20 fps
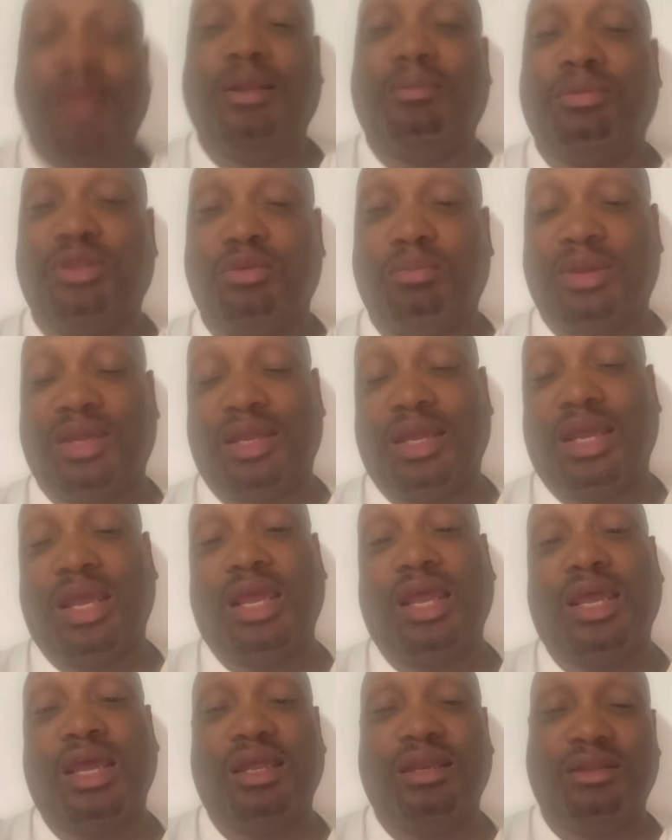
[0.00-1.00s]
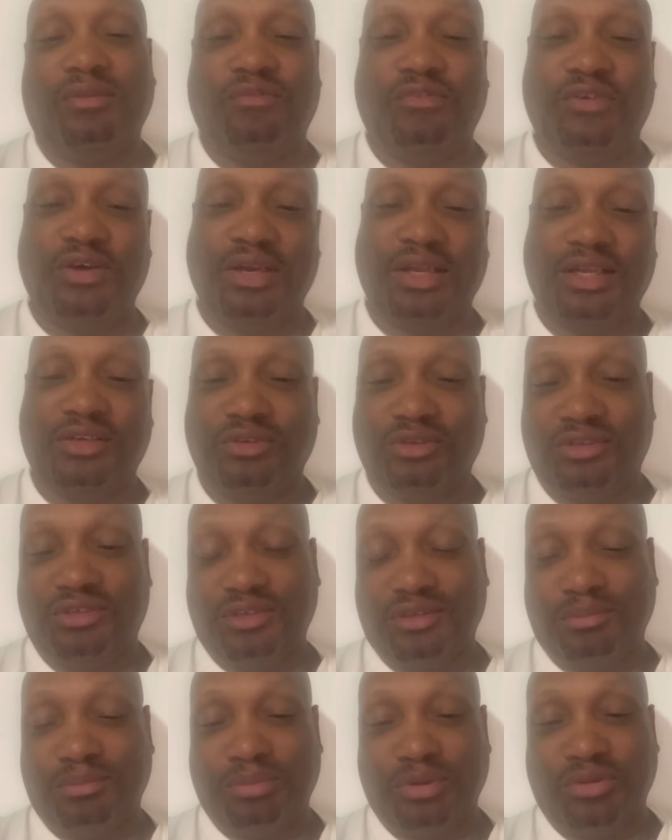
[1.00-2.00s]
Please don't make any financial
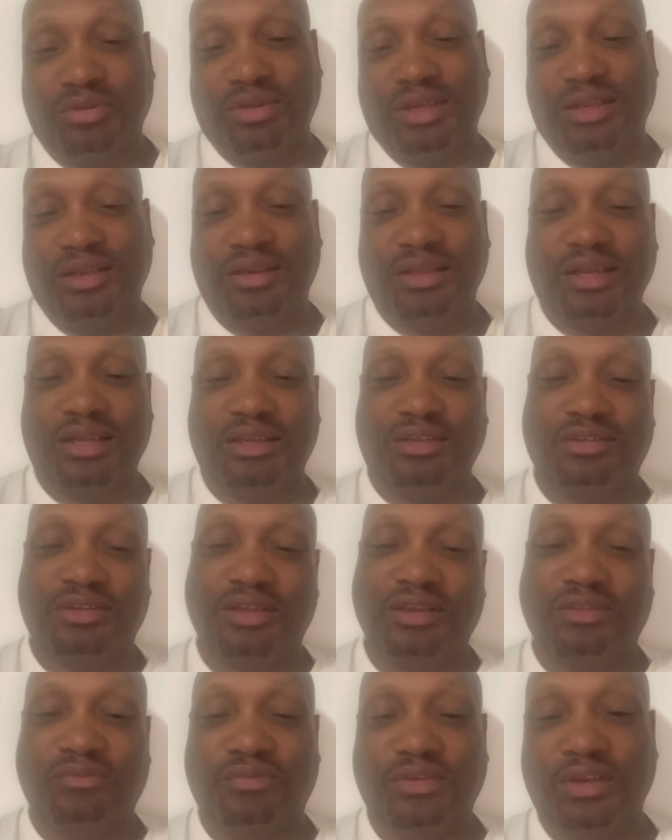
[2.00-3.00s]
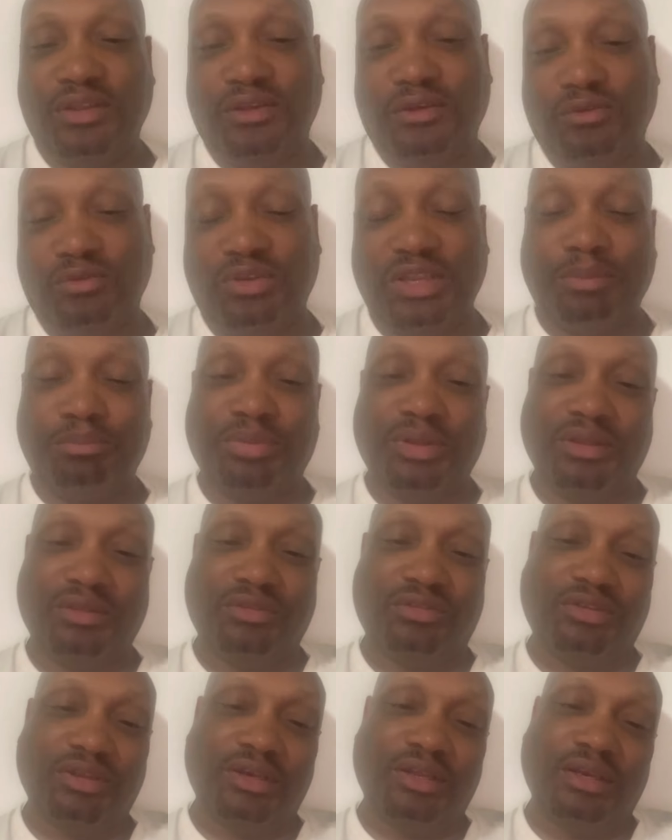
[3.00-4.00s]
decision based on anything I say in these videos. That being
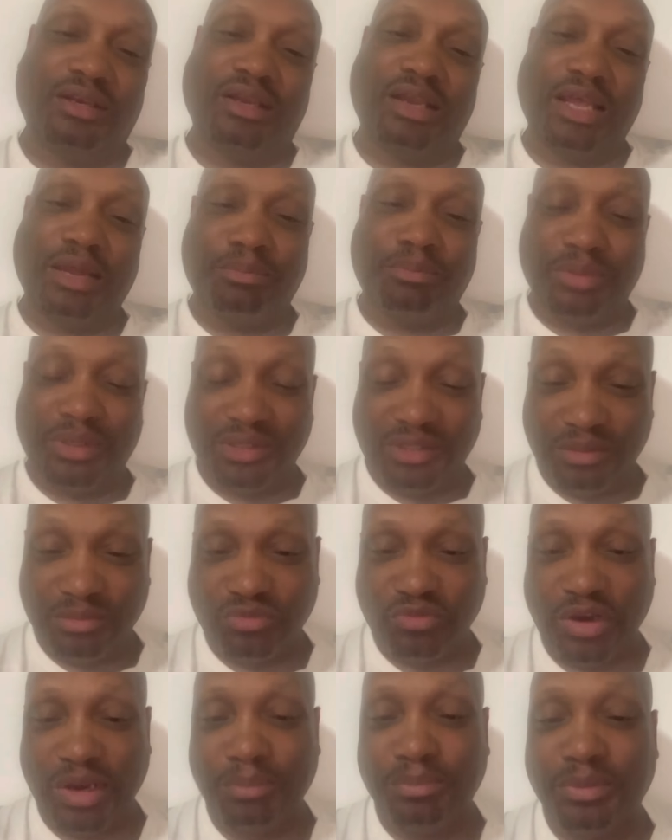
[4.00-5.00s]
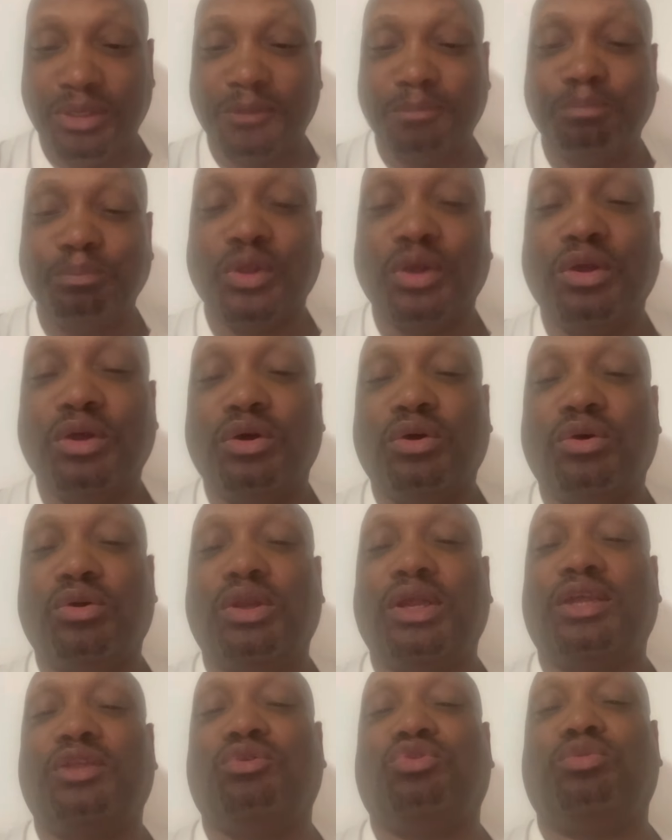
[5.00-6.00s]
said, hit the like button, subscribe button, all
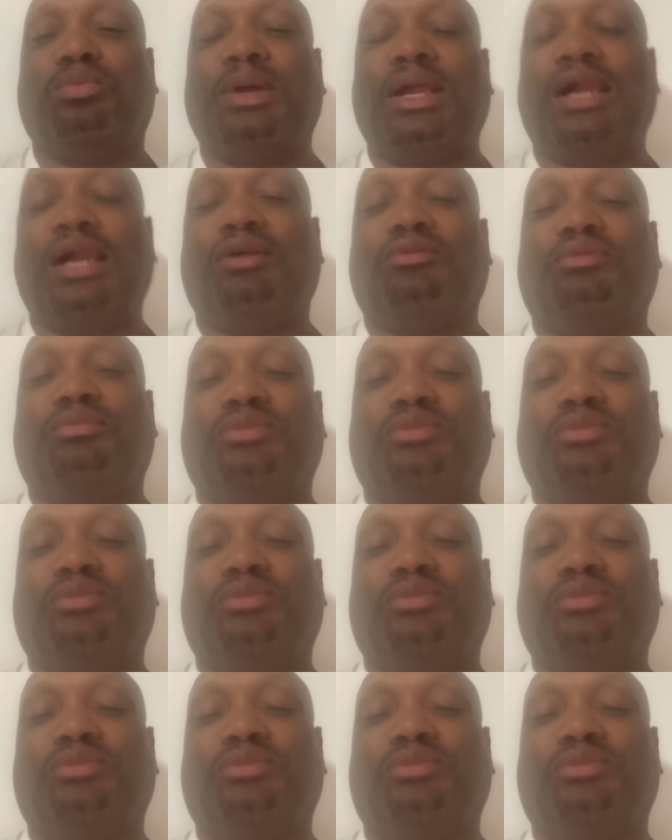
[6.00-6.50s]
that YouTube album